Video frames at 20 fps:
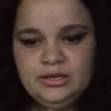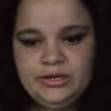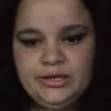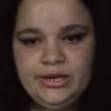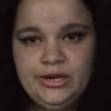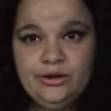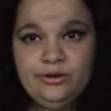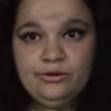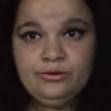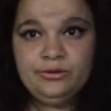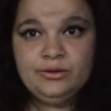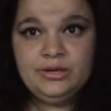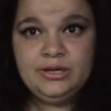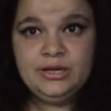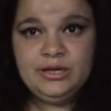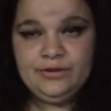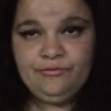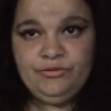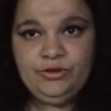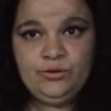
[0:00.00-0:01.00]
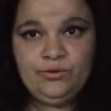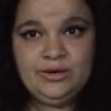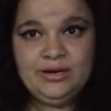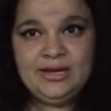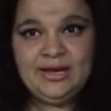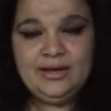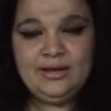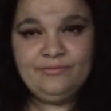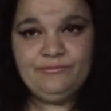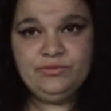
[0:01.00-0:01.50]
You know, and if you don't
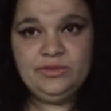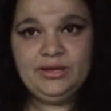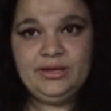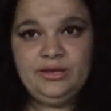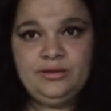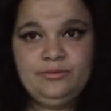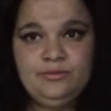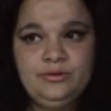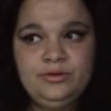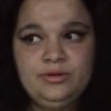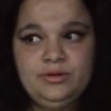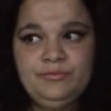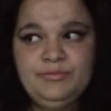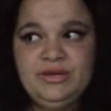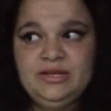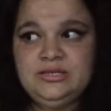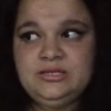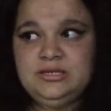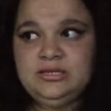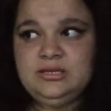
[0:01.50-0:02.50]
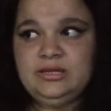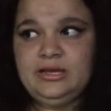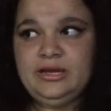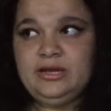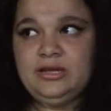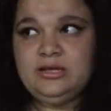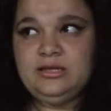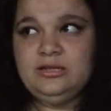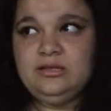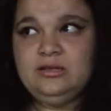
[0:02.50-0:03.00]
want to have like
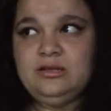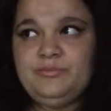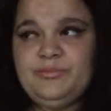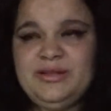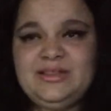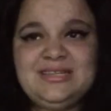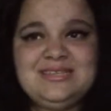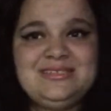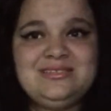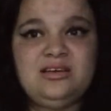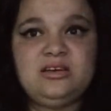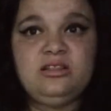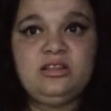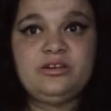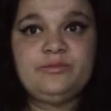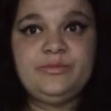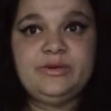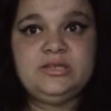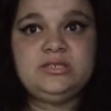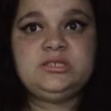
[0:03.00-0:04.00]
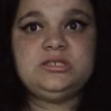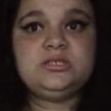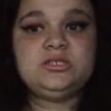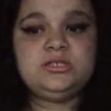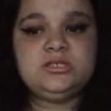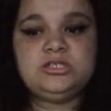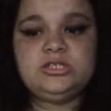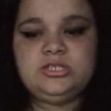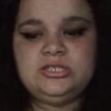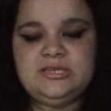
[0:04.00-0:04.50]
a pet that's not a lot of
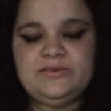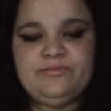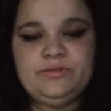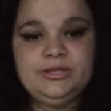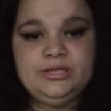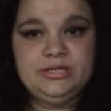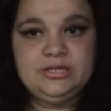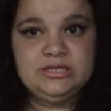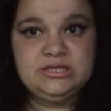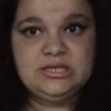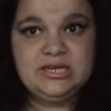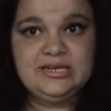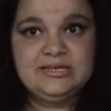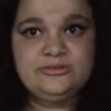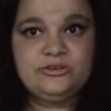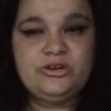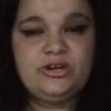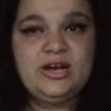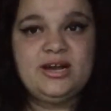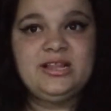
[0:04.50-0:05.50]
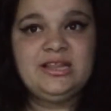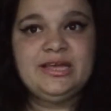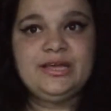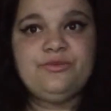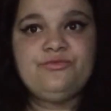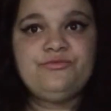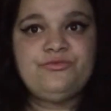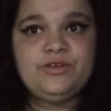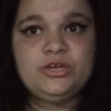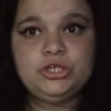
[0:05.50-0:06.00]
maintenance, it's definitely these guys. They're kind of
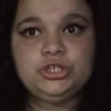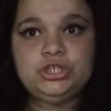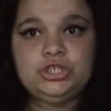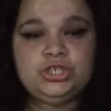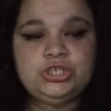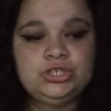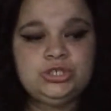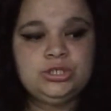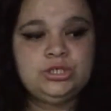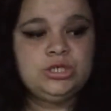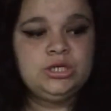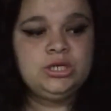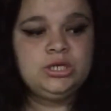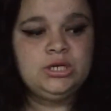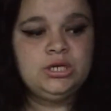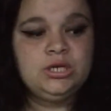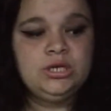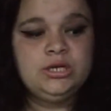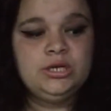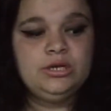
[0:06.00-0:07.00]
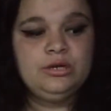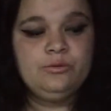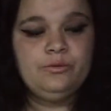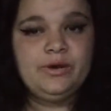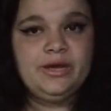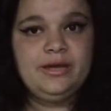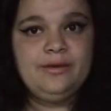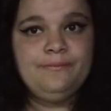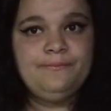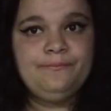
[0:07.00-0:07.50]
like fish in a
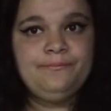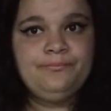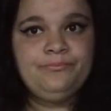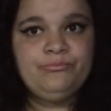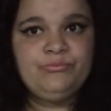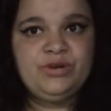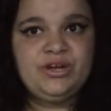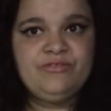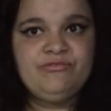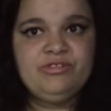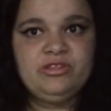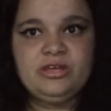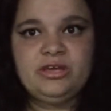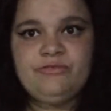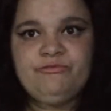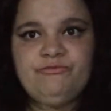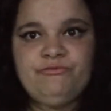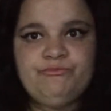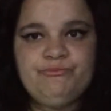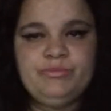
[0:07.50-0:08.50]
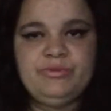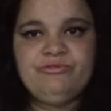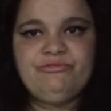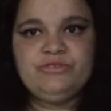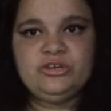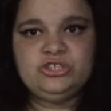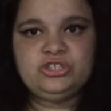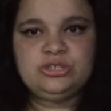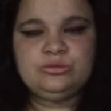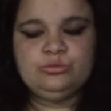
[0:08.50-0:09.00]
way, but I feel like
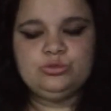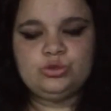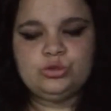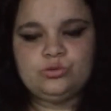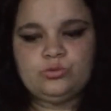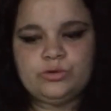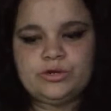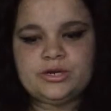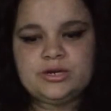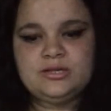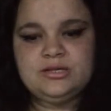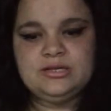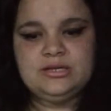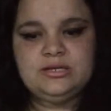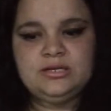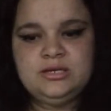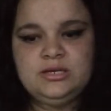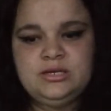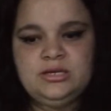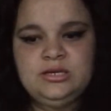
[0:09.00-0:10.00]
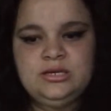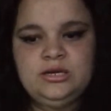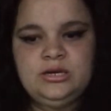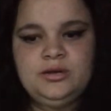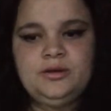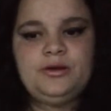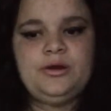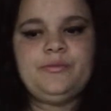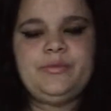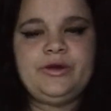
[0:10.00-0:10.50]
fish are more work than
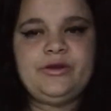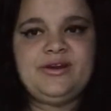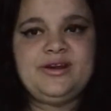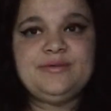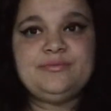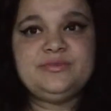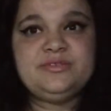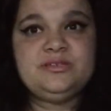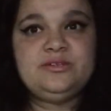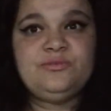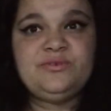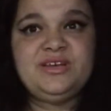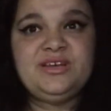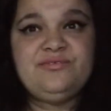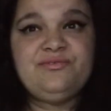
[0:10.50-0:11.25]
hermit crabs in a way.